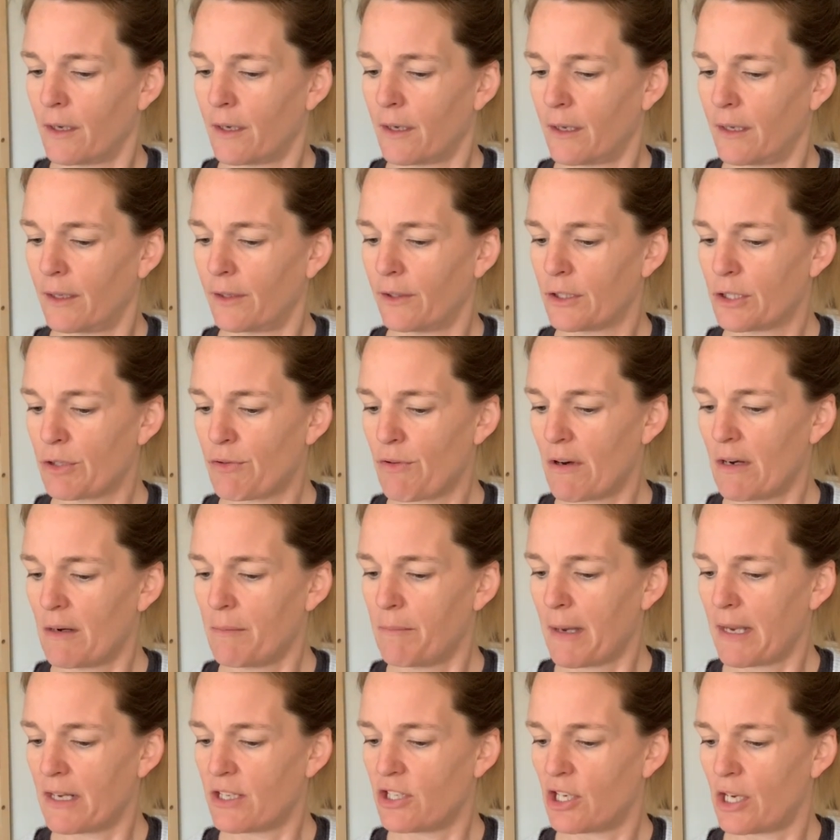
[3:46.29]
Illustrated
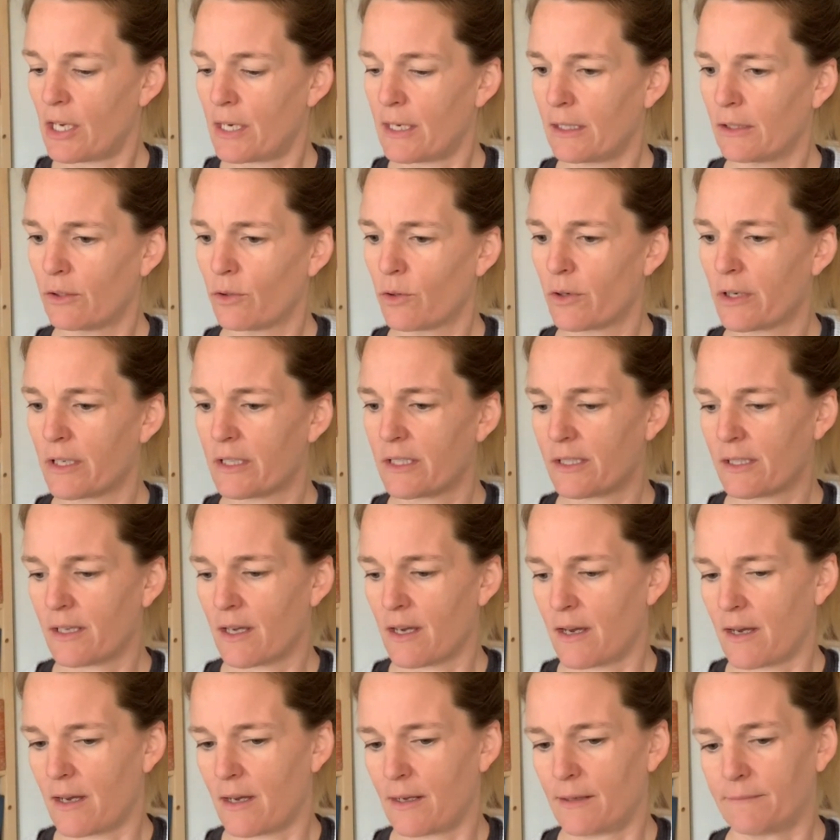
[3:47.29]
by Janet Laura
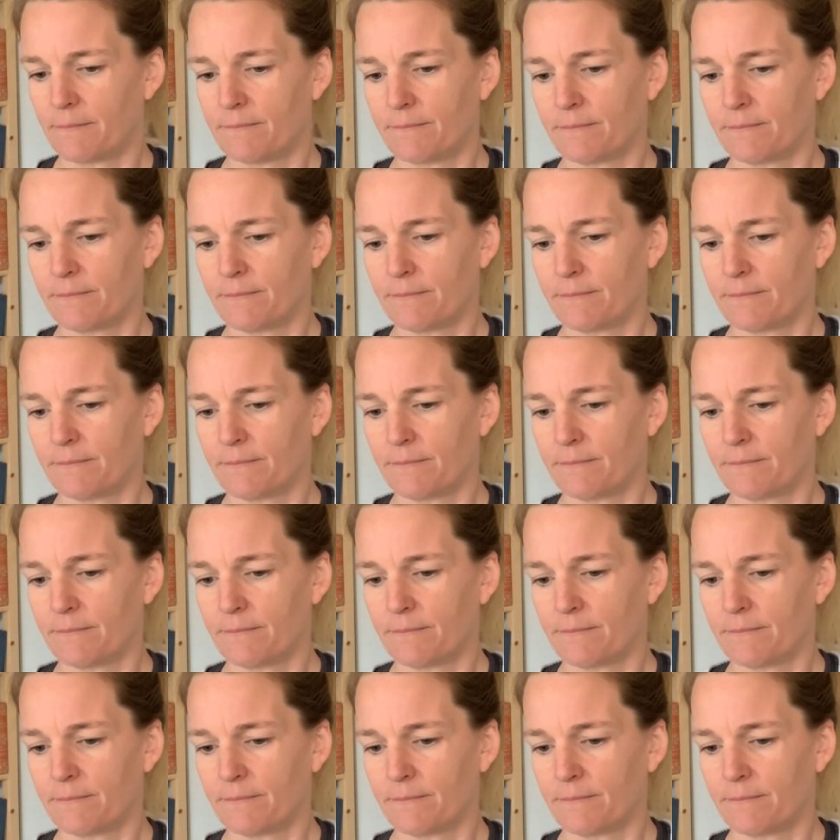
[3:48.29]
Scott.